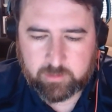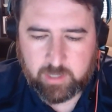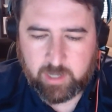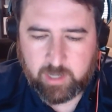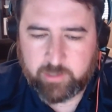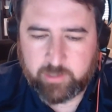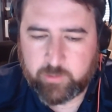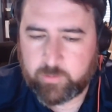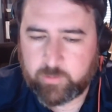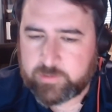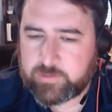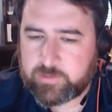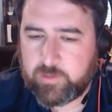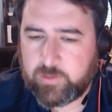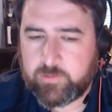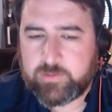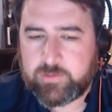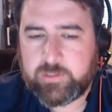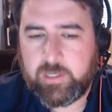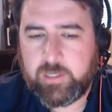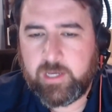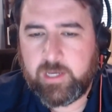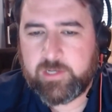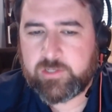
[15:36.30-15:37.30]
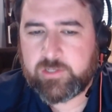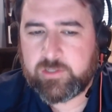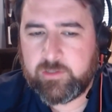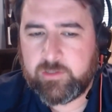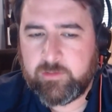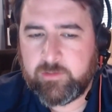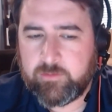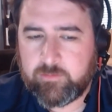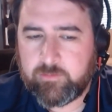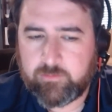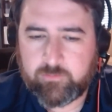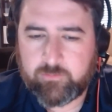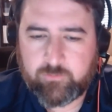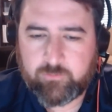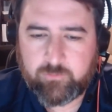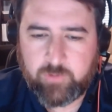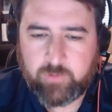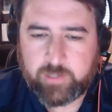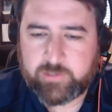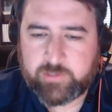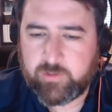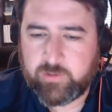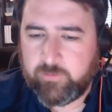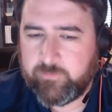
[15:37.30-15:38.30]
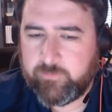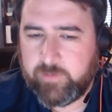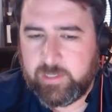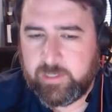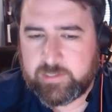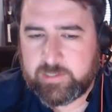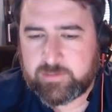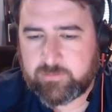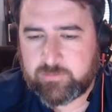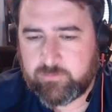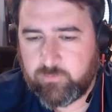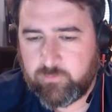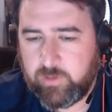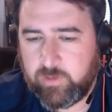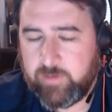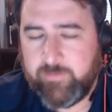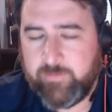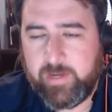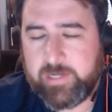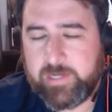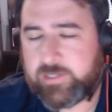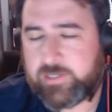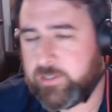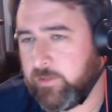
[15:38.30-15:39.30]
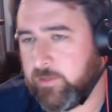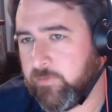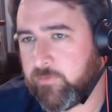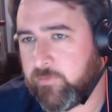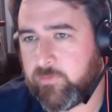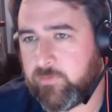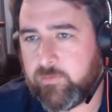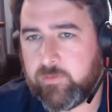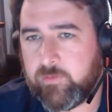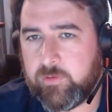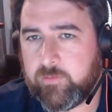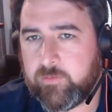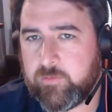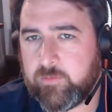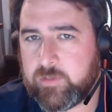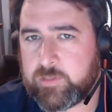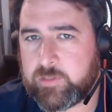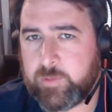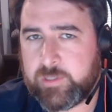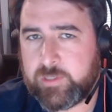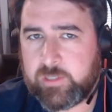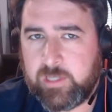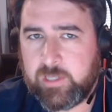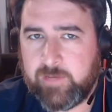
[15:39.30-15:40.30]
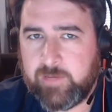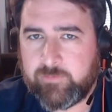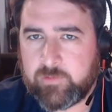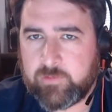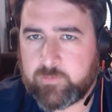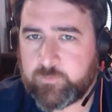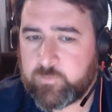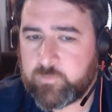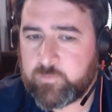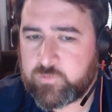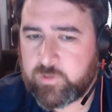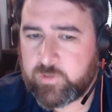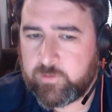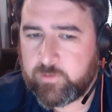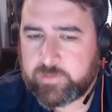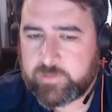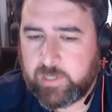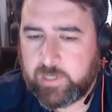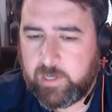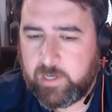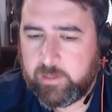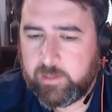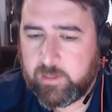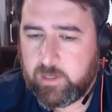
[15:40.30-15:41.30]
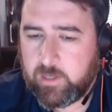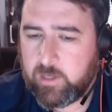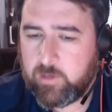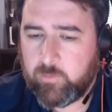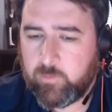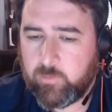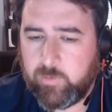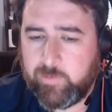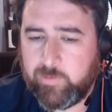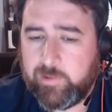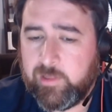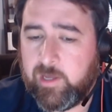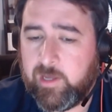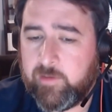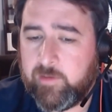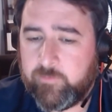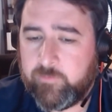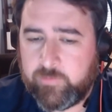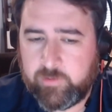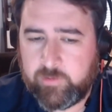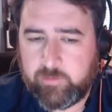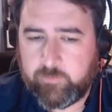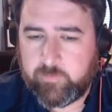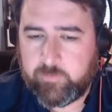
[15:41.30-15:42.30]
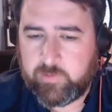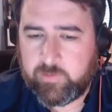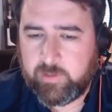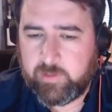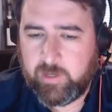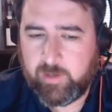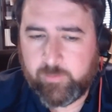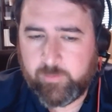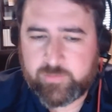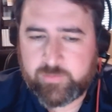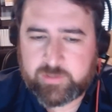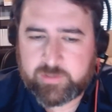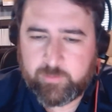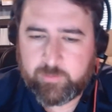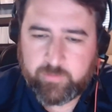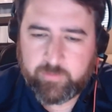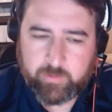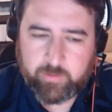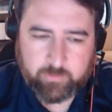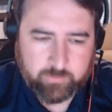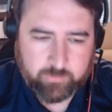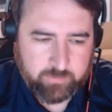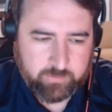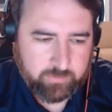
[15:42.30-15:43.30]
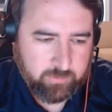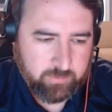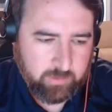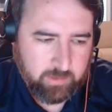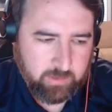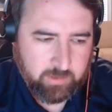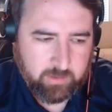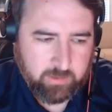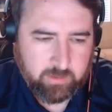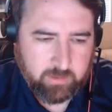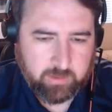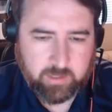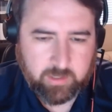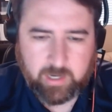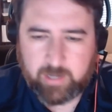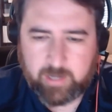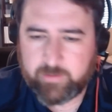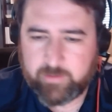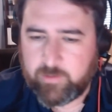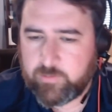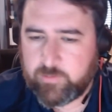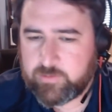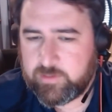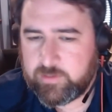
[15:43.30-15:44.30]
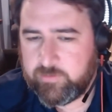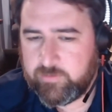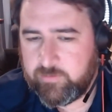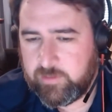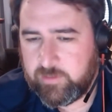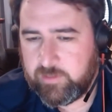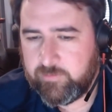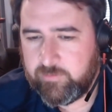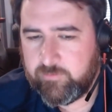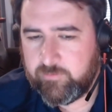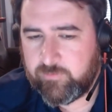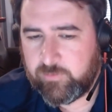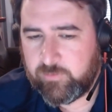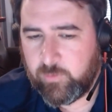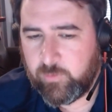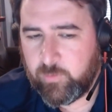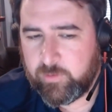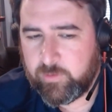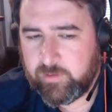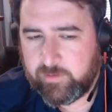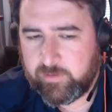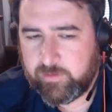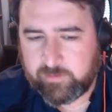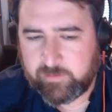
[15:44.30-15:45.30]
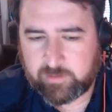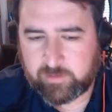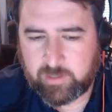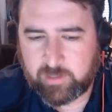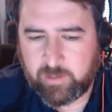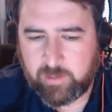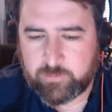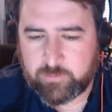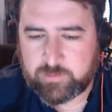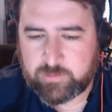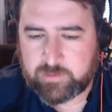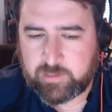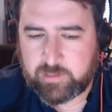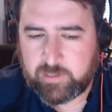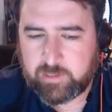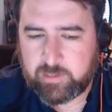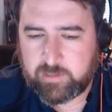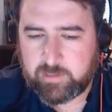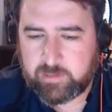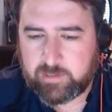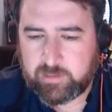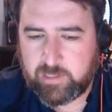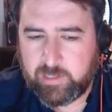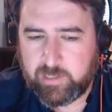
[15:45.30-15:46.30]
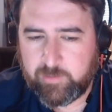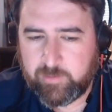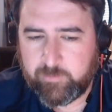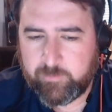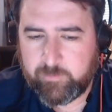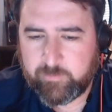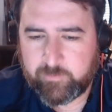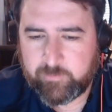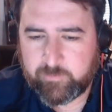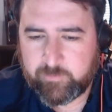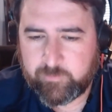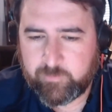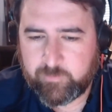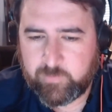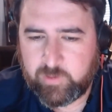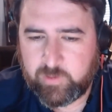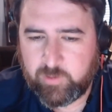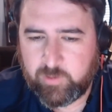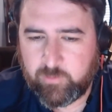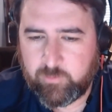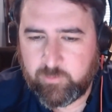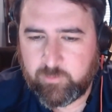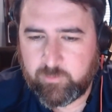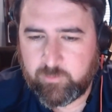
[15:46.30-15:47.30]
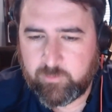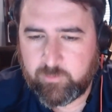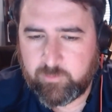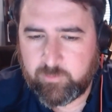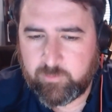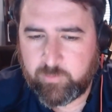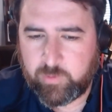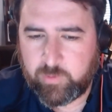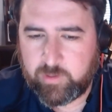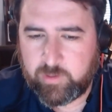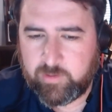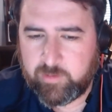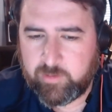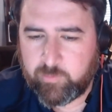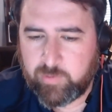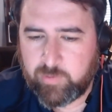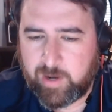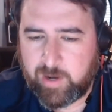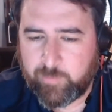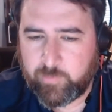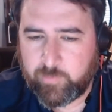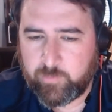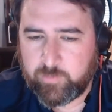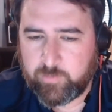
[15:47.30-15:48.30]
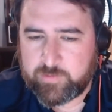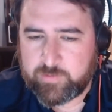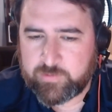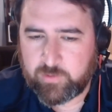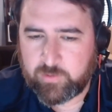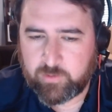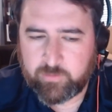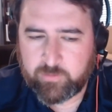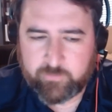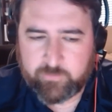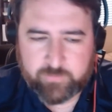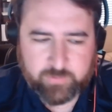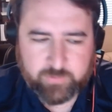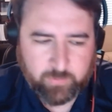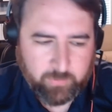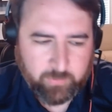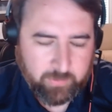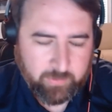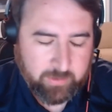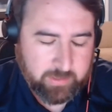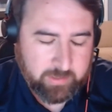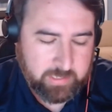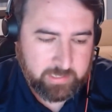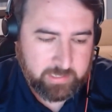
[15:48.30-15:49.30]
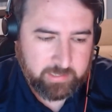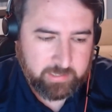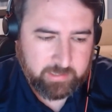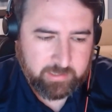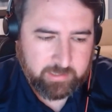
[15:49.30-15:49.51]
condo association retrofits, renovations, especially after Surfside. We would love to help some of those condos in Florida on the coast. Um, you know, put in the proper reserves or